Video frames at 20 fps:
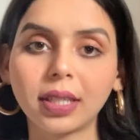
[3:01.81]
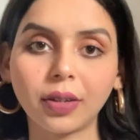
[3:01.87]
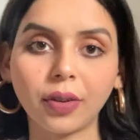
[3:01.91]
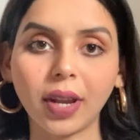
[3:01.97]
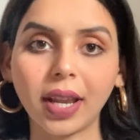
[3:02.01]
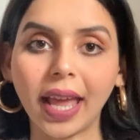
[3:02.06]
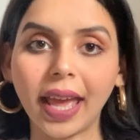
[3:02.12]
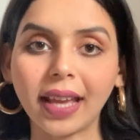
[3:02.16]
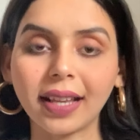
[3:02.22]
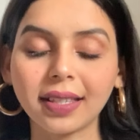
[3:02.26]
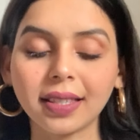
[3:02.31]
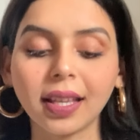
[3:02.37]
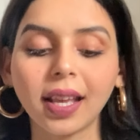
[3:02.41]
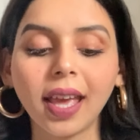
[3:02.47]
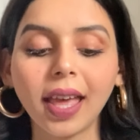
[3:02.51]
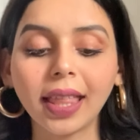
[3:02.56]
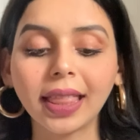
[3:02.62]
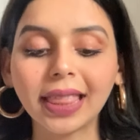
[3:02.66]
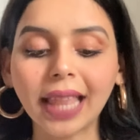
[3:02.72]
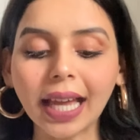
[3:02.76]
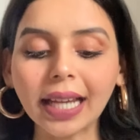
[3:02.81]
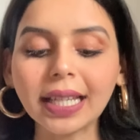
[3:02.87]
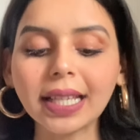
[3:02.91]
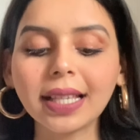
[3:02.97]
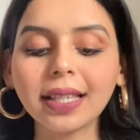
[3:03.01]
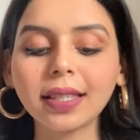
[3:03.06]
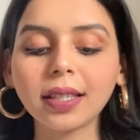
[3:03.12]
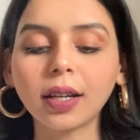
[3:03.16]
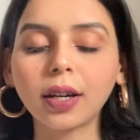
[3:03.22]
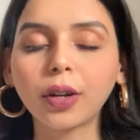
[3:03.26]
relax. That
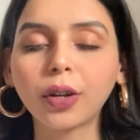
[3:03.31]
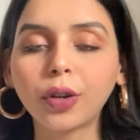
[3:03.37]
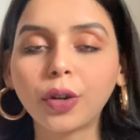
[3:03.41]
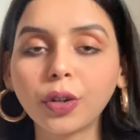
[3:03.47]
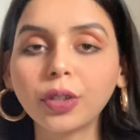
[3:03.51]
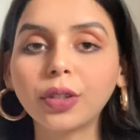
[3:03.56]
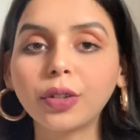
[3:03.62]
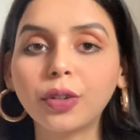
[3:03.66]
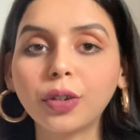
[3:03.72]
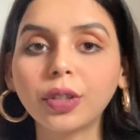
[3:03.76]
is a good